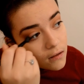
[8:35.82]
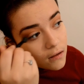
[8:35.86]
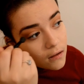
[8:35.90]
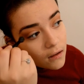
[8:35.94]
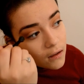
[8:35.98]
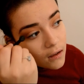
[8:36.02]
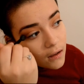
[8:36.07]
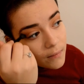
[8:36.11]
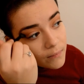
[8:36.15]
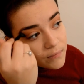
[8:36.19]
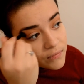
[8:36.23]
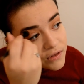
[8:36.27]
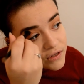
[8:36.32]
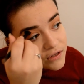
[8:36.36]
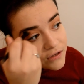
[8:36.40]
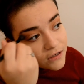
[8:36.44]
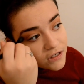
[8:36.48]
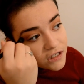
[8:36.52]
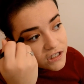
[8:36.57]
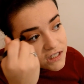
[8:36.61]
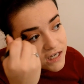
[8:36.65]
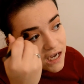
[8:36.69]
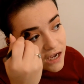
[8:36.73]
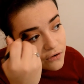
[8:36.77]
The
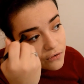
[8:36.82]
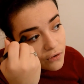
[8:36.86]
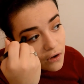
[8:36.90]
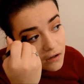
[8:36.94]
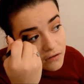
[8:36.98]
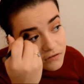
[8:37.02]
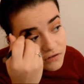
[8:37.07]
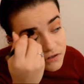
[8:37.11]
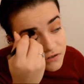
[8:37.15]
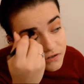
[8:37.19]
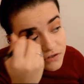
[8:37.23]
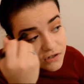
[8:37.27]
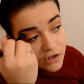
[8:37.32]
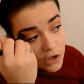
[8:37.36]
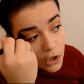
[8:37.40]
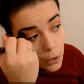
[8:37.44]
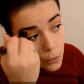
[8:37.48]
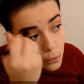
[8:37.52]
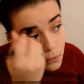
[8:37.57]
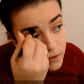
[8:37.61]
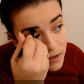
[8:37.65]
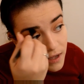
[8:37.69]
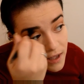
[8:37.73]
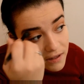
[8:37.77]
Shadowhunters
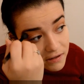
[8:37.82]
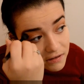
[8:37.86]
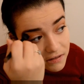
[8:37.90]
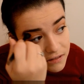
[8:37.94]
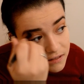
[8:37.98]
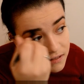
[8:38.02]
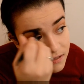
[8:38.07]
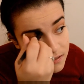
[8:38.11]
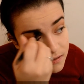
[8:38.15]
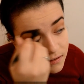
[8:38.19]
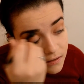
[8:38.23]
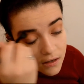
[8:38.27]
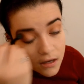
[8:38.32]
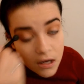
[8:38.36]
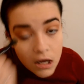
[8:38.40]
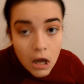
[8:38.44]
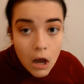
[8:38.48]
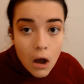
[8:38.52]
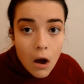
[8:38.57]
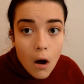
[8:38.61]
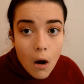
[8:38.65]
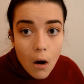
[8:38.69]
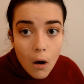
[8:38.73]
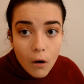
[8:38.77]
Codex,
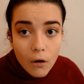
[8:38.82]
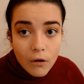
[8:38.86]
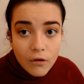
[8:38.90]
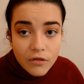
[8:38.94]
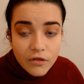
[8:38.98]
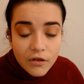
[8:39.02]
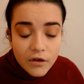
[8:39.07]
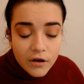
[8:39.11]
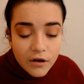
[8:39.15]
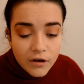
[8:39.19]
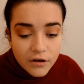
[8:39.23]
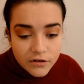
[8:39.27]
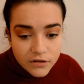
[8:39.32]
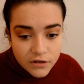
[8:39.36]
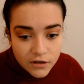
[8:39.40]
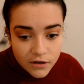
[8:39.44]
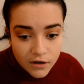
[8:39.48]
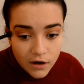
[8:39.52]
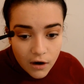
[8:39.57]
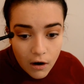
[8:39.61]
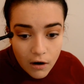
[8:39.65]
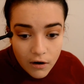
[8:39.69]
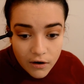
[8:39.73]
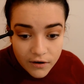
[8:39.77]
all the
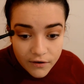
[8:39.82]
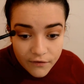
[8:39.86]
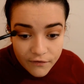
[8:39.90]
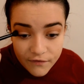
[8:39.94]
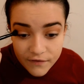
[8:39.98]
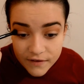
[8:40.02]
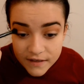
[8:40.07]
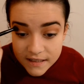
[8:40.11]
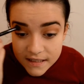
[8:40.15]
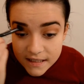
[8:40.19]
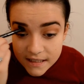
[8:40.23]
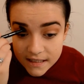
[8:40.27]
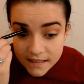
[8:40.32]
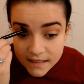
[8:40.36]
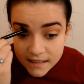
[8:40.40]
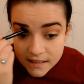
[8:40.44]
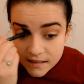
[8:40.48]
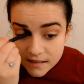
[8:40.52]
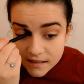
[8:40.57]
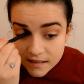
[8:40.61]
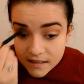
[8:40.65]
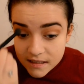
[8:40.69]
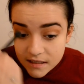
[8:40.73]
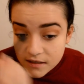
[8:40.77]
Dark Artifices
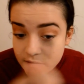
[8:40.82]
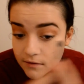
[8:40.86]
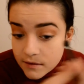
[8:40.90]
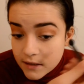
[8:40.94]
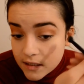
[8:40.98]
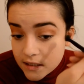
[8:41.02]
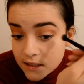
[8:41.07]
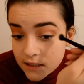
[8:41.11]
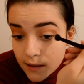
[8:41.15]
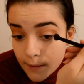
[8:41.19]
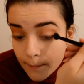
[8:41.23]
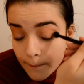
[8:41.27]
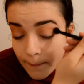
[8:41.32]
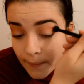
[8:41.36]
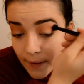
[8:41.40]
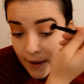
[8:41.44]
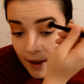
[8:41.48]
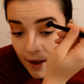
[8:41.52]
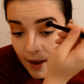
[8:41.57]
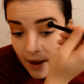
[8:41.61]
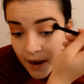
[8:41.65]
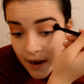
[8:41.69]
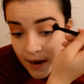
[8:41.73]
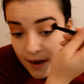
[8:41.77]
series
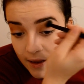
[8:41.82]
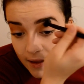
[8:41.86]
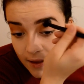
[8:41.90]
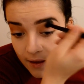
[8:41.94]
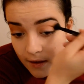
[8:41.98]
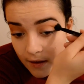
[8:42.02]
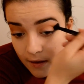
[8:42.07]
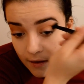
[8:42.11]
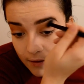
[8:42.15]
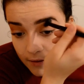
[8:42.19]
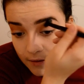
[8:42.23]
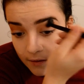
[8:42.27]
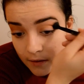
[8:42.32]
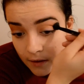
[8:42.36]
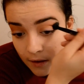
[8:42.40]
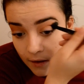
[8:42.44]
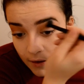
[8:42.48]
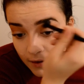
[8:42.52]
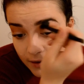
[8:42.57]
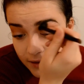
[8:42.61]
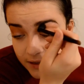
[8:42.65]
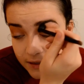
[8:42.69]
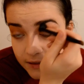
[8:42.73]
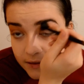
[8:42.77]
by
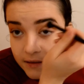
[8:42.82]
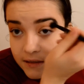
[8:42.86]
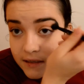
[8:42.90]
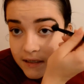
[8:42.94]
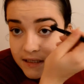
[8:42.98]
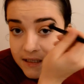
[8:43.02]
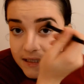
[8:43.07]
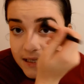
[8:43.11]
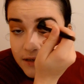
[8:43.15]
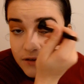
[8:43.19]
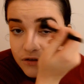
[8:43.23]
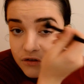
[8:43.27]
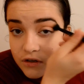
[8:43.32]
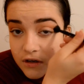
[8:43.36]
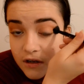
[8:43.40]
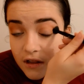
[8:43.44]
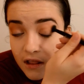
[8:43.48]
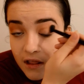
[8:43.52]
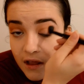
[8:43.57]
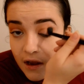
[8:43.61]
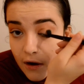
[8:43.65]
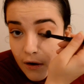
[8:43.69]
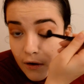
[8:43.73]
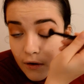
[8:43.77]
Cassandra
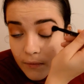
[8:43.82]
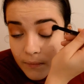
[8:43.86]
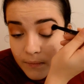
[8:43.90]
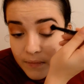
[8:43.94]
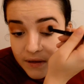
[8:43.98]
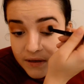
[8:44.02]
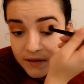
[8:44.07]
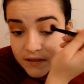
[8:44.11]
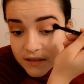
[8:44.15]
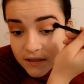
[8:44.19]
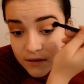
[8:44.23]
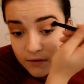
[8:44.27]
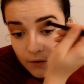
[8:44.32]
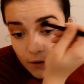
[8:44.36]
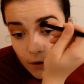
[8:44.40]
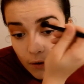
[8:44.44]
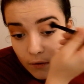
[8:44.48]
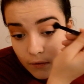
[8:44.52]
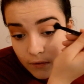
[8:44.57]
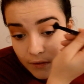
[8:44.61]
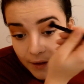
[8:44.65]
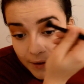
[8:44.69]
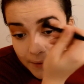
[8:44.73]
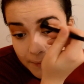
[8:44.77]
Clare, because they're
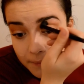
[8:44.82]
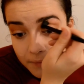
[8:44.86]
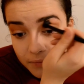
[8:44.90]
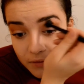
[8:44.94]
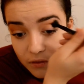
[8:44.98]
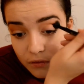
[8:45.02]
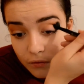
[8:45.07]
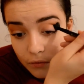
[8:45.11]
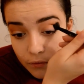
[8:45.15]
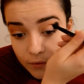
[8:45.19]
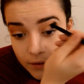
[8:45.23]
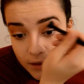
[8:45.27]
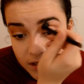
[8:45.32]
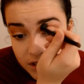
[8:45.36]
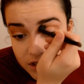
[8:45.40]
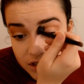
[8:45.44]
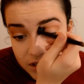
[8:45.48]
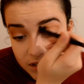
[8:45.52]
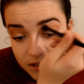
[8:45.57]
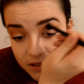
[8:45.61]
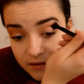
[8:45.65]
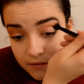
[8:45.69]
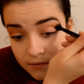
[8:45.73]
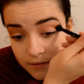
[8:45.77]
all like
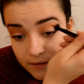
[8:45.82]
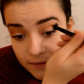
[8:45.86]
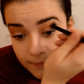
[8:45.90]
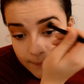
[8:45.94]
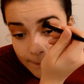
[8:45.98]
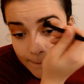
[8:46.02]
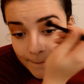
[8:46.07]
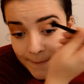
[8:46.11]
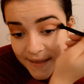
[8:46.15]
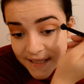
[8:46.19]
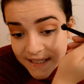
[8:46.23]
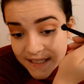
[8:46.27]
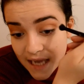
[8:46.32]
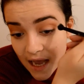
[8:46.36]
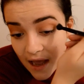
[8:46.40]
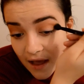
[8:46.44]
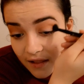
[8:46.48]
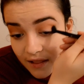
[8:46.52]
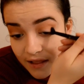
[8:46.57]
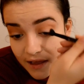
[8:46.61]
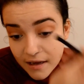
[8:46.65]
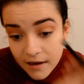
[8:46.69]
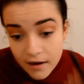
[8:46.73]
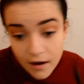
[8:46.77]
bluish
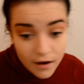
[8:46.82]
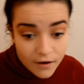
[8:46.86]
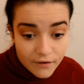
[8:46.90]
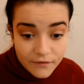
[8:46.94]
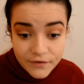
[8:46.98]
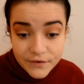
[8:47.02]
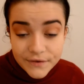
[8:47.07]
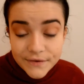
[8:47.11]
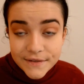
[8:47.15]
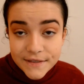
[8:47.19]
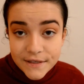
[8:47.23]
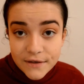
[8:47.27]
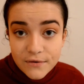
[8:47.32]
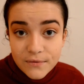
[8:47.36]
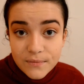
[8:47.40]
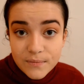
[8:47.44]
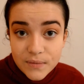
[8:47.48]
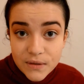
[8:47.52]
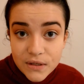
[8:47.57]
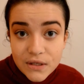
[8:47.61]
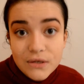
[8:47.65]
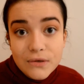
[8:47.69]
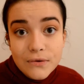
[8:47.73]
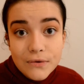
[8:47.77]
metallic covers. They're
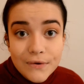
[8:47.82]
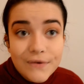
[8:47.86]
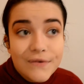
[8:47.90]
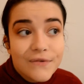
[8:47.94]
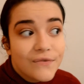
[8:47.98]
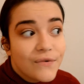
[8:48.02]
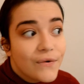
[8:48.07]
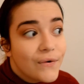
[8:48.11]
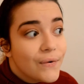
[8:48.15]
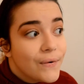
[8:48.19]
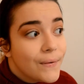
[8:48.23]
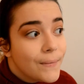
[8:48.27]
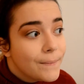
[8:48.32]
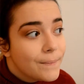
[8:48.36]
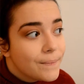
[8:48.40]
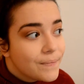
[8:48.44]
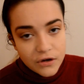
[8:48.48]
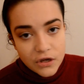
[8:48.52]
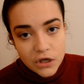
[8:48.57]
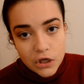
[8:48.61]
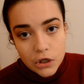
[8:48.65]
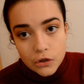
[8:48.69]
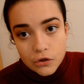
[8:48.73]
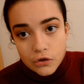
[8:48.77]
beautiful.
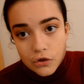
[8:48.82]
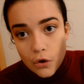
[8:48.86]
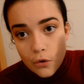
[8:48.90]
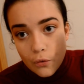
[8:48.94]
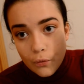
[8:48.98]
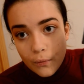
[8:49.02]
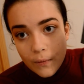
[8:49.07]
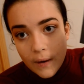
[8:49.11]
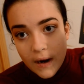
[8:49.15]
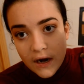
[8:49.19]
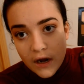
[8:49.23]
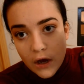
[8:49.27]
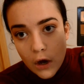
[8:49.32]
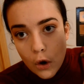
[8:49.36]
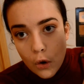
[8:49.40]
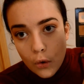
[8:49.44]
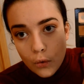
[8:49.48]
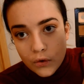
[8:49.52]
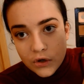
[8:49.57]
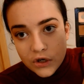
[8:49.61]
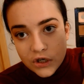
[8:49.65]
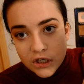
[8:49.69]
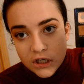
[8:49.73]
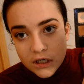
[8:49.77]
I use red
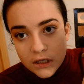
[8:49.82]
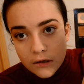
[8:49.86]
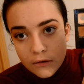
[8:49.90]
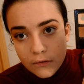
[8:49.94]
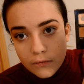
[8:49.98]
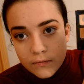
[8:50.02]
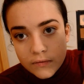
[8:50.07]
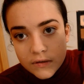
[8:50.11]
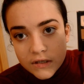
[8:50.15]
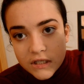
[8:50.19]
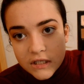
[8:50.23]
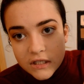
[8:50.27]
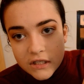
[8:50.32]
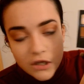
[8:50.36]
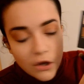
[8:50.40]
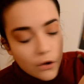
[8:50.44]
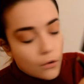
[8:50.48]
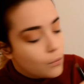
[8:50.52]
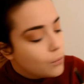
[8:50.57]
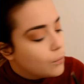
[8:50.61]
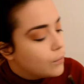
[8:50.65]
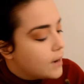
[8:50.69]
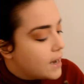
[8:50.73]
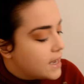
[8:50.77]
ochre, which is
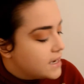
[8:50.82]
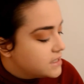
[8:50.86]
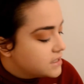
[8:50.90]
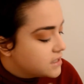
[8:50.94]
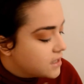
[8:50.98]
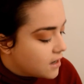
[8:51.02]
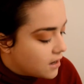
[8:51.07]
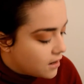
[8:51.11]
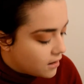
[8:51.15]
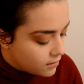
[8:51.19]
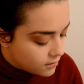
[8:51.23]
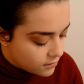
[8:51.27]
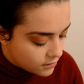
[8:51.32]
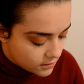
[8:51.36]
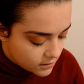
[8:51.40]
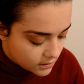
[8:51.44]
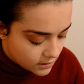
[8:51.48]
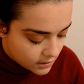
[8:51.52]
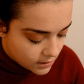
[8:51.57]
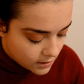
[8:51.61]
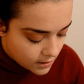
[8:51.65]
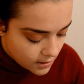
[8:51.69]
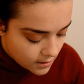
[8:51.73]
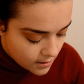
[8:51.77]
a red
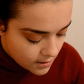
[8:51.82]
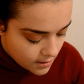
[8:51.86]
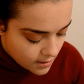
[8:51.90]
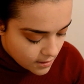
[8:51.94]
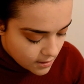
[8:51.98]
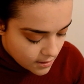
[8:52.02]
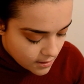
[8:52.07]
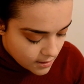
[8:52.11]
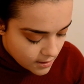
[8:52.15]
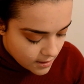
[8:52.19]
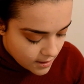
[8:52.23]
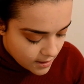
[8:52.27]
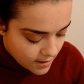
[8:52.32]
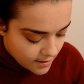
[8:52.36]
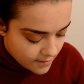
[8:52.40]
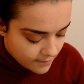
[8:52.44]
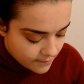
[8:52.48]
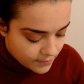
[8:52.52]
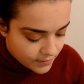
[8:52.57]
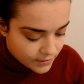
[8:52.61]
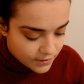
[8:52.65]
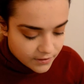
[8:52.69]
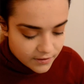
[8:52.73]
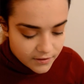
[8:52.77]
color,
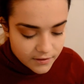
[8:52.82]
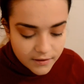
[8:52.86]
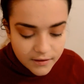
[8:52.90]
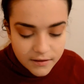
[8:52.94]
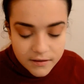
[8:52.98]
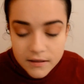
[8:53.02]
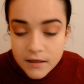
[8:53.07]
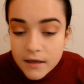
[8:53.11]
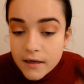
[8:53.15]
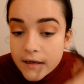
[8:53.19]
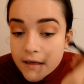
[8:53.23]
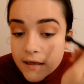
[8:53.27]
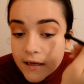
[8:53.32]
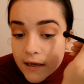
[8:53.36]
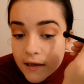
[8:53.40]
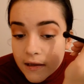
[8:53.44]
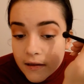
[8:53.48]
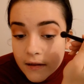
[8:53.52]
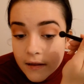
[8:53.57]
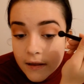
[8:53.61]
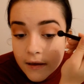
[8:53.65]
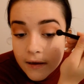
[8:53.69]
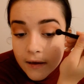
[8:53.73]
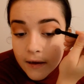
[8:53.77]
and put this
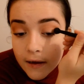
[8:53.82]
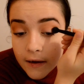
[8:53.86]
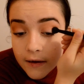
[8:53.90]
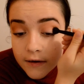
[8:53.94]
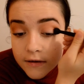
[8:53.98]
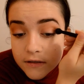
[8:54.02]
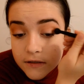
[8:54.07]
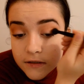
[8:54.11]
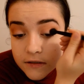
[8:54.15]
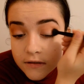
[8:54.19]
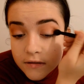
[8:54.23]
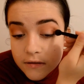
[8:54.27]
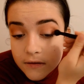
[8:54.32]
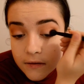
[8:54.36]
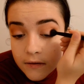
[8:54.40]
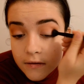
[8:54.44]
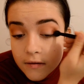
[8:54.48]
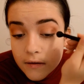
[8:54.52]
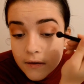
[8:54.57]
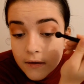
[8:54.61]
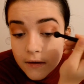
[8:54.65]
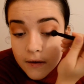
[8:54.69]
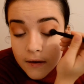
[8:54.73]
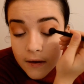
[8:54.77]
again, like
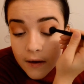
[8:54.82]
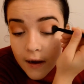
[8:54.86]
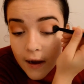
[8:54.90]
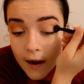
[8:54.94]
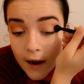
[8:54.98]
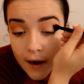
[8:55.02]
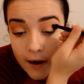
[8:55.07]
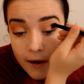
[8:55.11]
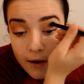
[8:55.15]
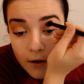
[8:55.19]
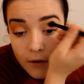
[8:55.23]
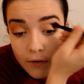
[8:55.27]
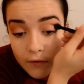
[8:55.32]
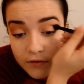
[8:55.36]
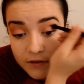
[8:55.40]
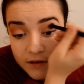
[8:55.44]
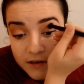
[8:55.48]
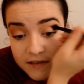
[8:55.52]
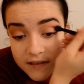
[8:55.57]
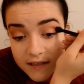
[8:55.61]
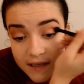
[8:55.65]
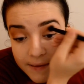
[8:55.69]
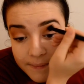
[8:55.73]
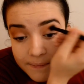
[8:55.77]
I call
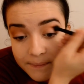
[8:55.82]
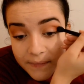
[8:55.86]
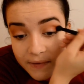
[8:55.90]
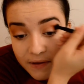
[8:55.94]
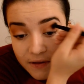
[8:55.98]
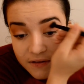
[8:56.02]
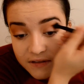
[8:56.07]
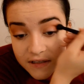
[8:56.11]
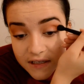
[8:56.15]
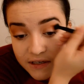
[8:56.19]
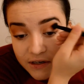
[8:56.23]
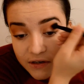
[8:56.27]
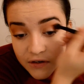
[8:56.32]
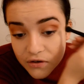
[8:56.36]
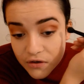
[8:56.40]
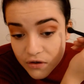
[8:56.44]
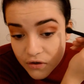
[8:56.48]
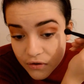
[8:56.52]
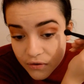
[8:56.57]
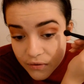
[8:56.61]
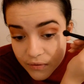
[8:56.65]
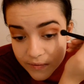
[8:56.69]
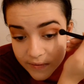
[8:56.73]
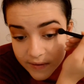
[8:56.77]
this like building a
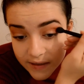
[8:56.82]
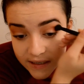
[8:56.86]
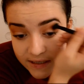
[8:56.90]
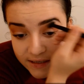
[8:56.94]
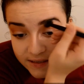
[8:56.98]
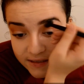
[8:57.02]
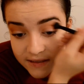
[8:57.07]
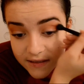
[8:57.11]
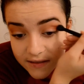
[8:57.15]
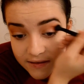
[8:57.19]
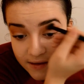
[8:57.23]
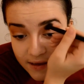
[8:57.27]
crease.